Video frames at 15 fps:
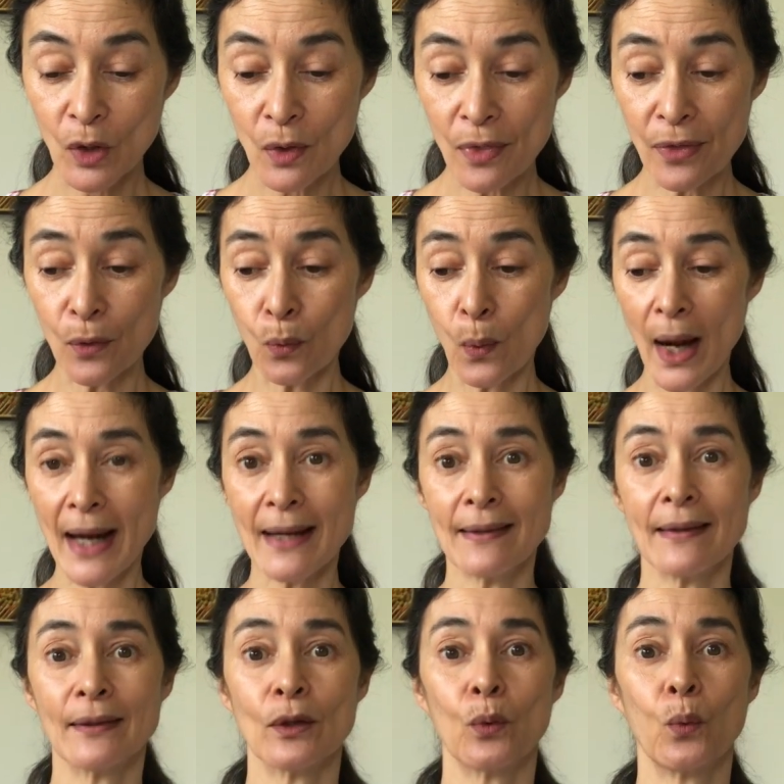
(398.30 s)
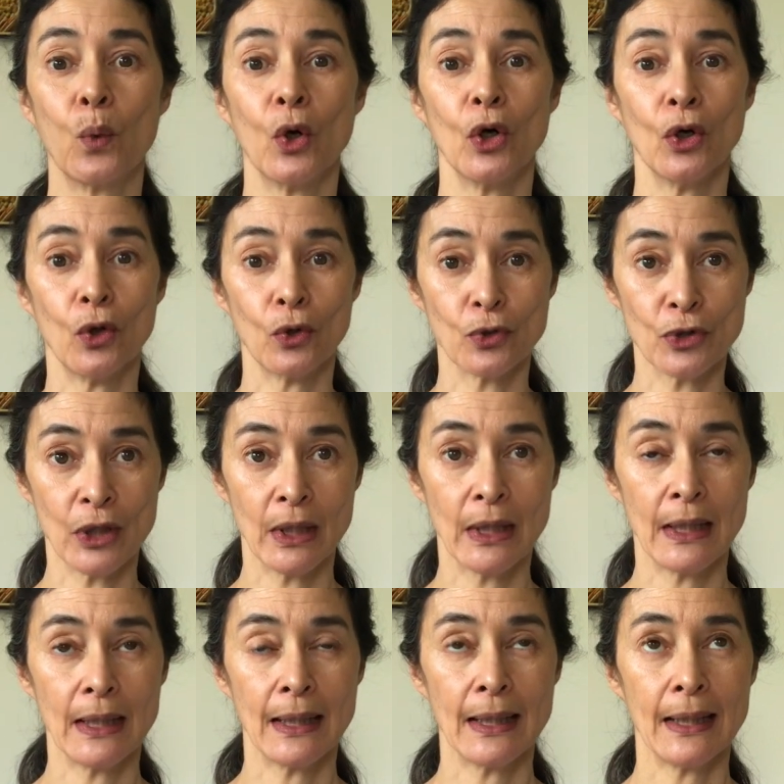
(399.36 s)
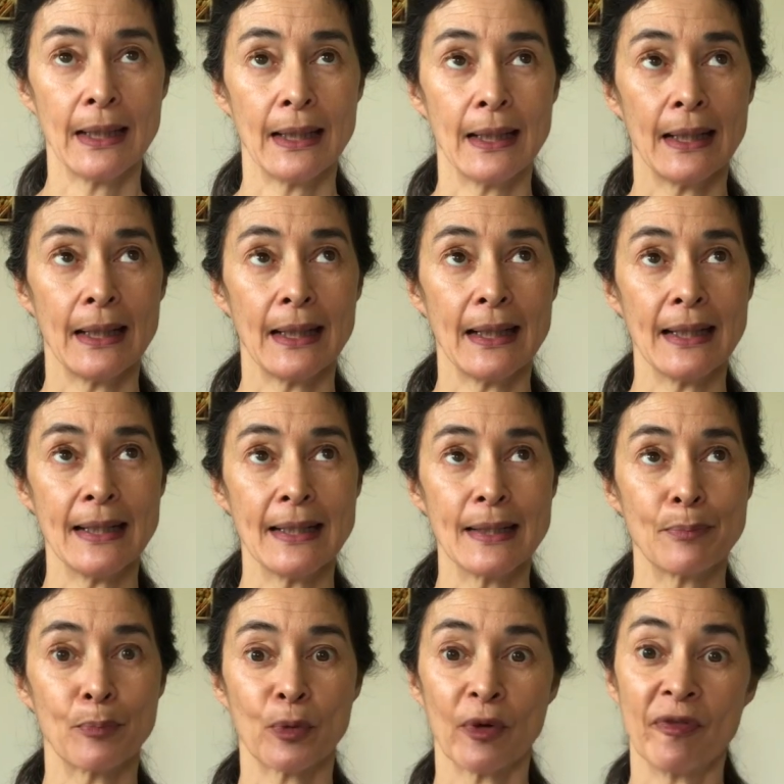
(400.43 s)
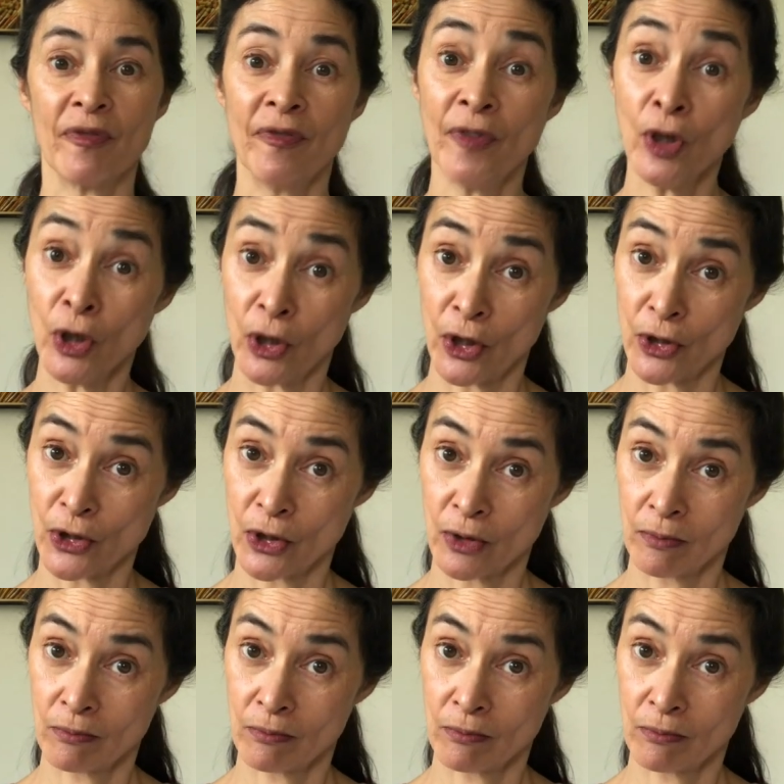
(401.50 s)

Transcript: the way that the world is preferred.